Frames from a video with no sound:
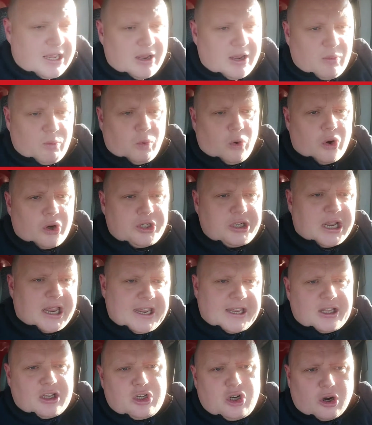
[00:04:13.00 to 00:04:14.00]
Wood, he
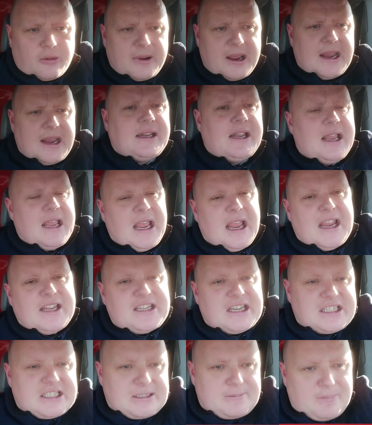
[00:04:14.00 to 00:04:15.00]
can come in, he's
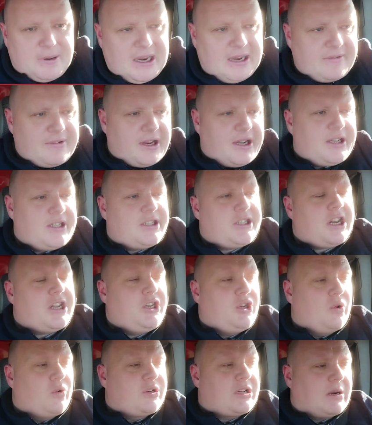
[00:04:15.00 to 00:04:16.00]
experienced, he
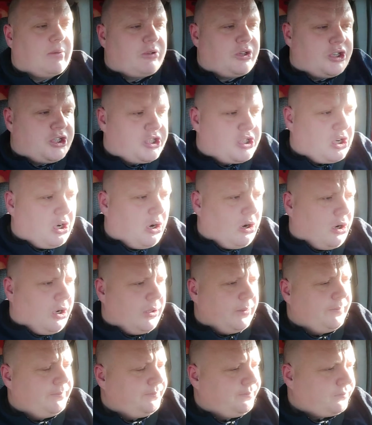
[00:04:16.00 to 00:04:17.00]
knows how to
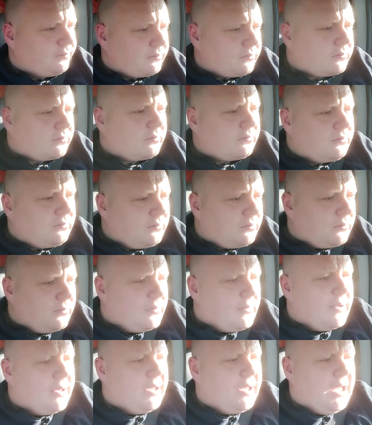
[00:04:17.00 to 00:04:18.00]
score,
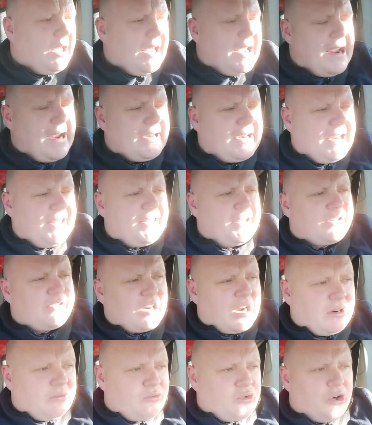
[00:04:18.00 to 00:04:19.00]
he can hit the
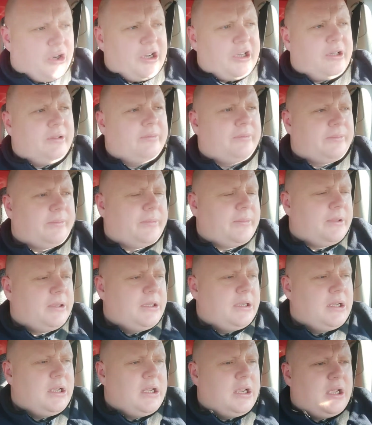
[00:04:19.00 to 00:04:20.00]
ground running,
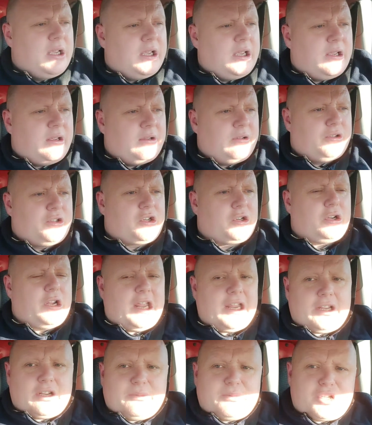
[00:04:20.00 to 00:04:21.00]

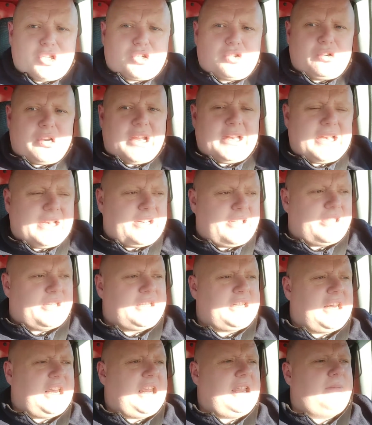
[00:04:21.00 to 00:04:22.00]
he can come straight into the
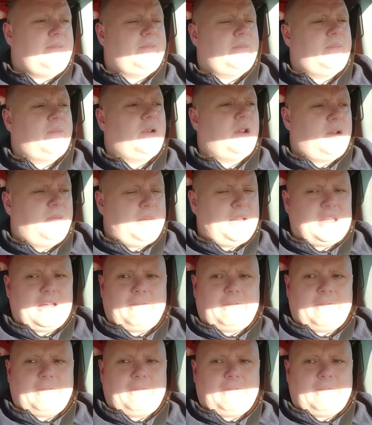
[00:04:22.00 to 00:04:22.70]
team, be that